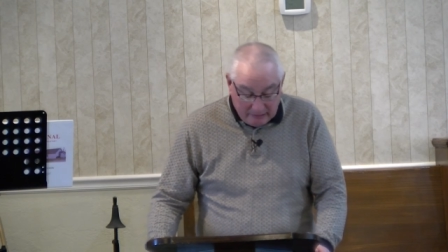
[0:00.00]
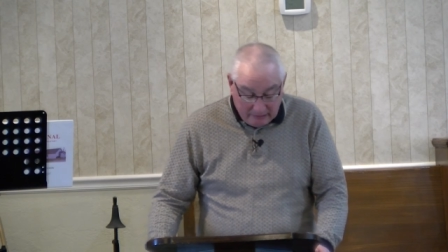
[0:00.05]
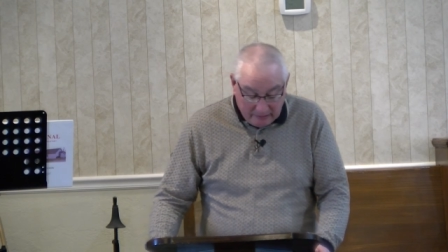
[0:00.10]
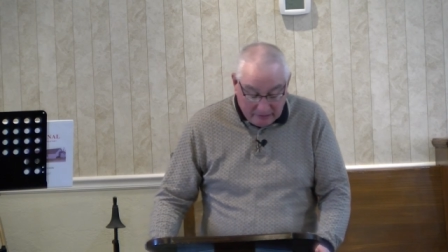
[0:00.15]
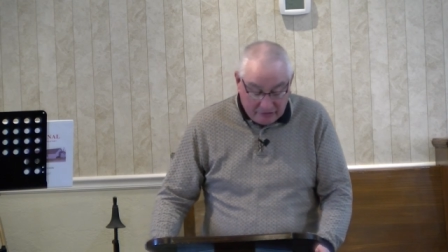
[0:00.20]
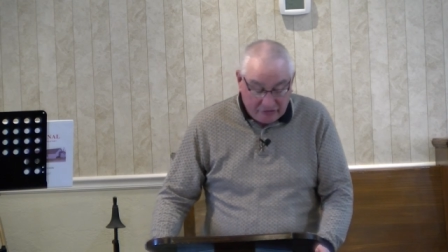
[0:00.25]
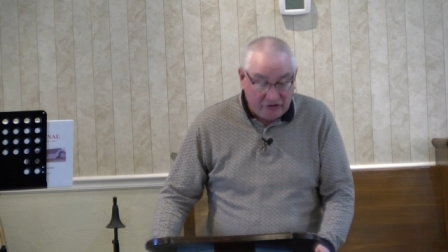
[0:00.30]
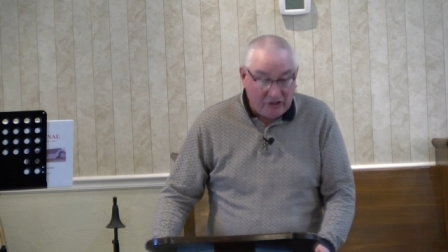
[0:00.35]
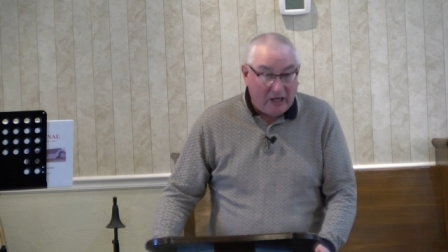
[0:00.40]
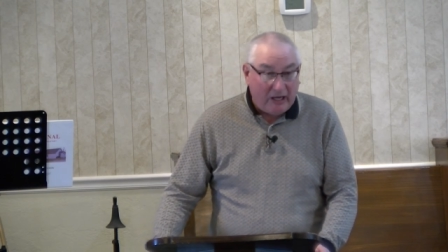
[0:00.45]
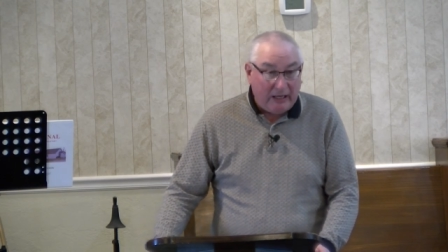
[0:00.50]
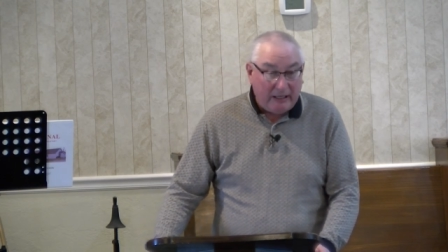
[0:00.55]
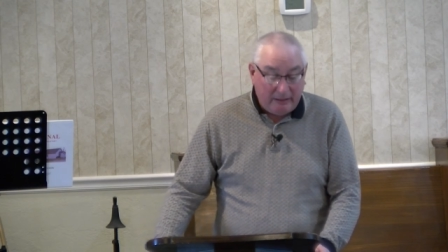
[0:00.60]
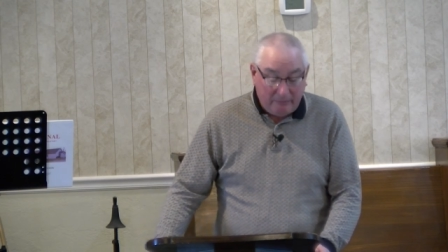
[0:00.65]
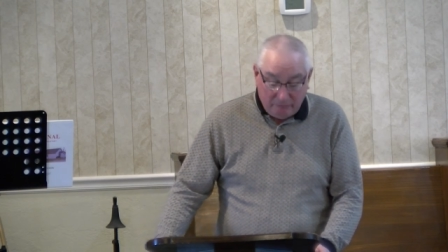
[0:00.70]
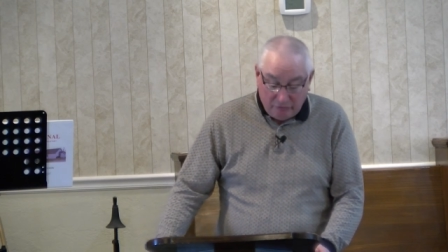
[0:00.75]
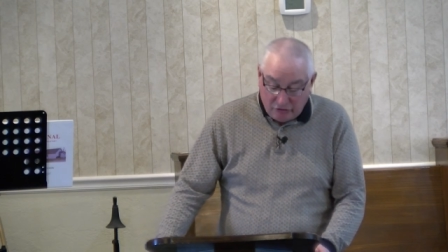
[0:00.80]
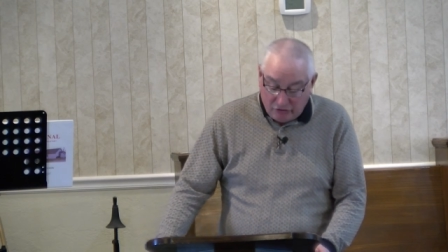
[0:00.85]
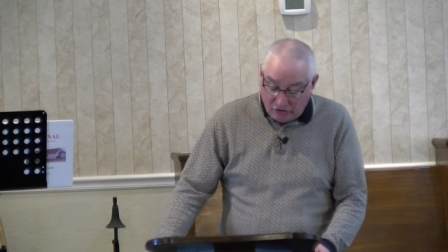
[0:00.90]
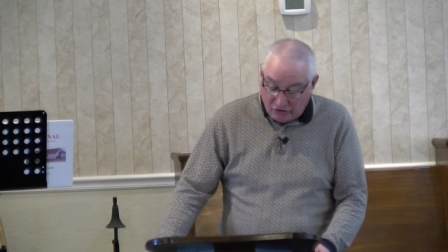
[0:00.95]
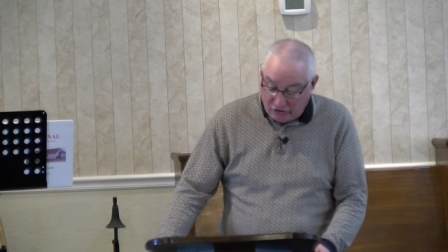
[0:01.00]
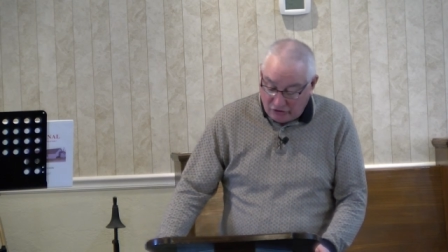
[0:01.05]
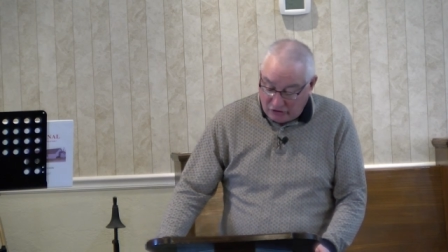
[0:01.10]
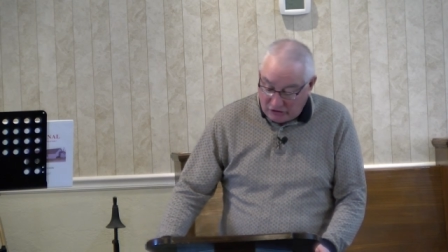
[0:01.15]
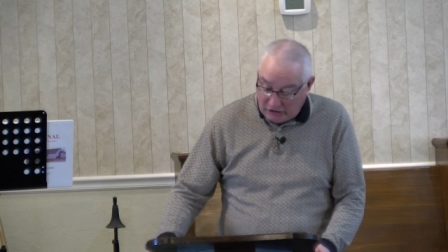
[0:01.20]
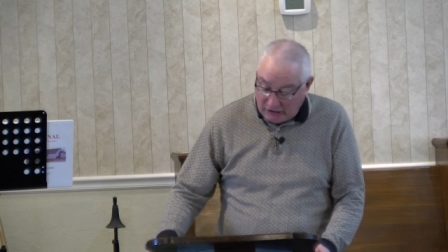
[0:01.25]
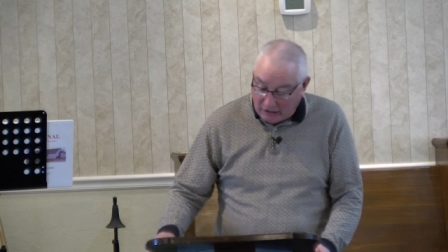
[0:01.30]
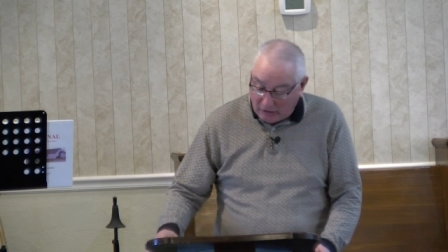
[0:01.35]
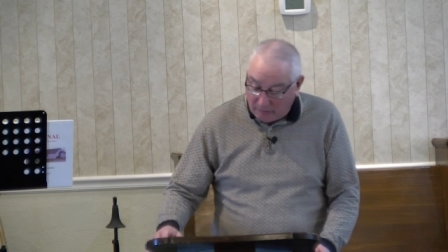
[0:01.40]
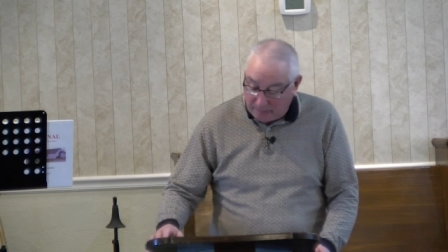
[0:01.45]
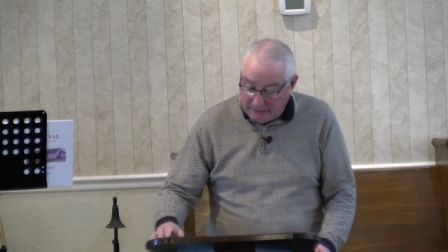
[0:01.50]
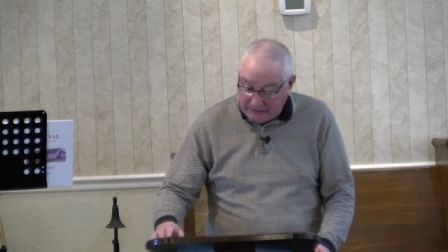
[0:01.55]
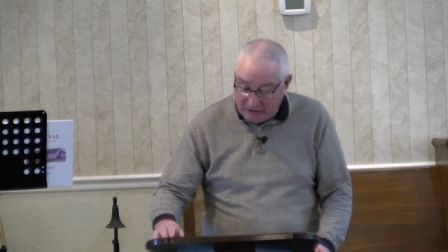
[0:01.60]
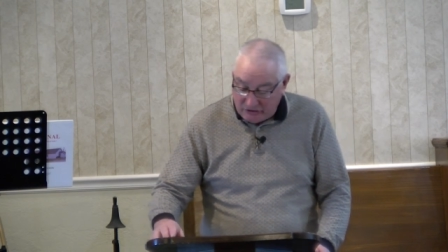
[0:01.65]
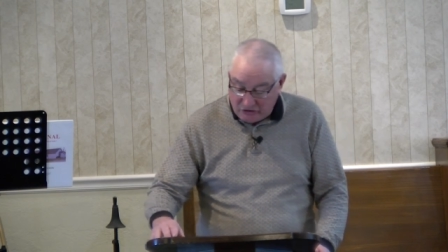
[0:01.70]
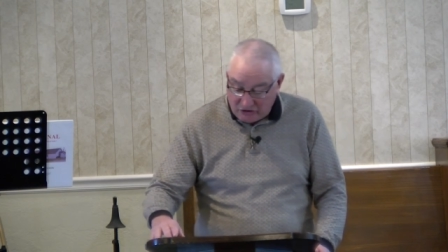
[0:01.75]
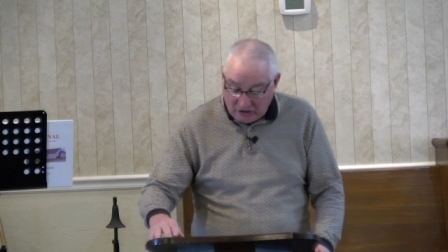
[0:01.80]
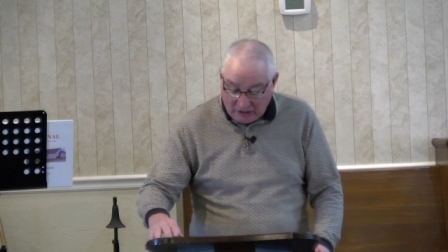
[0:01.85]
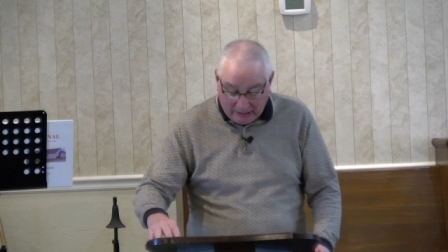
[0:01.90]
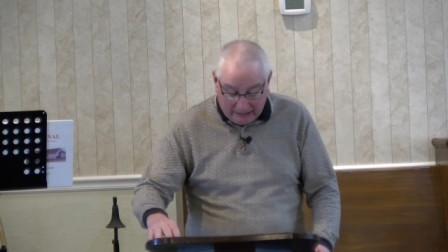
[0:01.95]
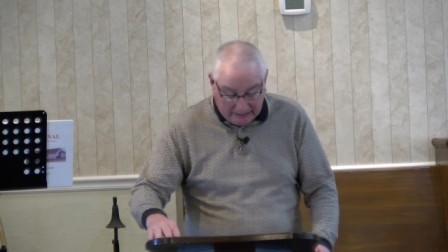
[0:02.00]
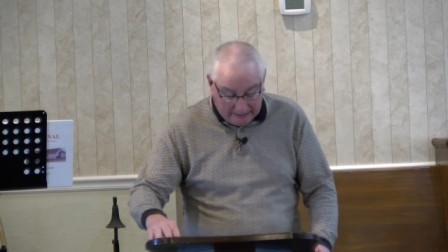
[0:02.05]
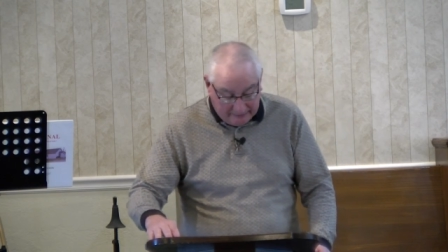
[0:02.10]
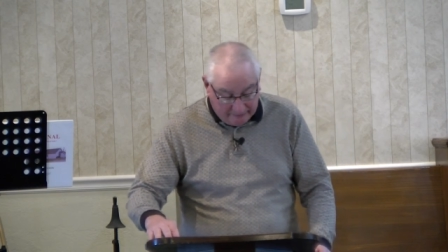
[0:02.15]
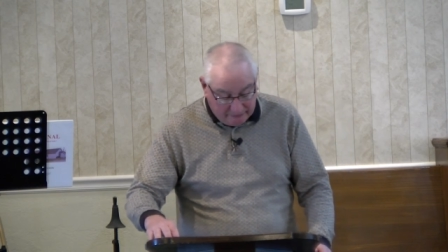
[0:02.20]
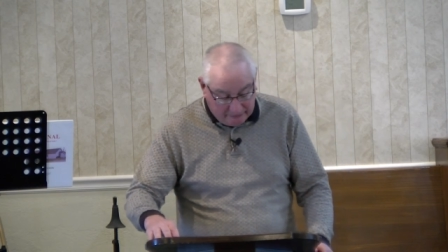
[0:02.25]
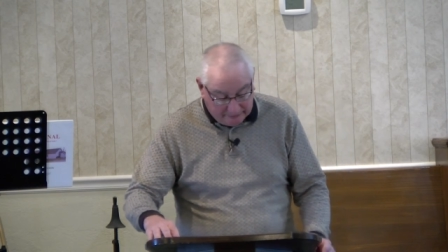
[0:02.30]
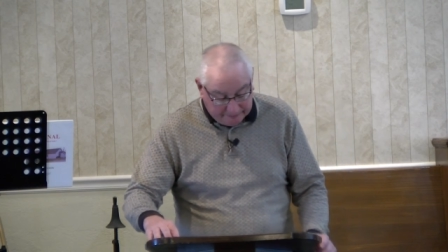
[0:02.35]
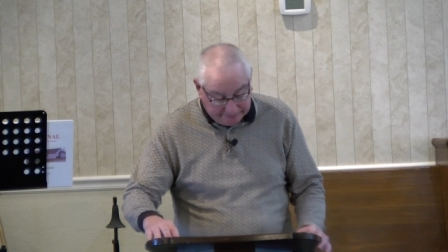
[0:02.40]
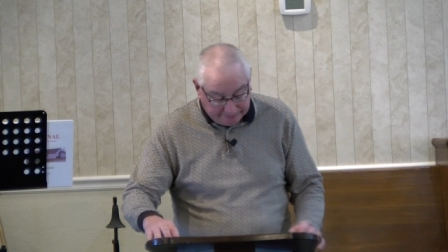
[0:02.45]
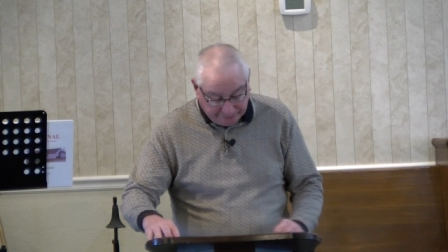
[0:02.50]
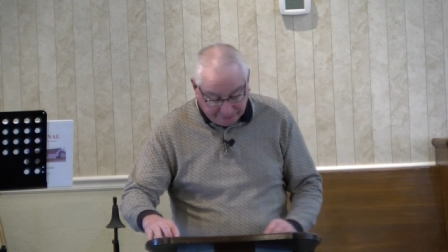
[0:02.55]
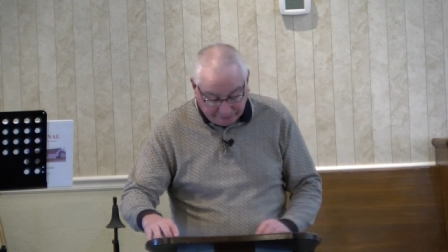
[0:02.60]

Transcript: the same shall be saved.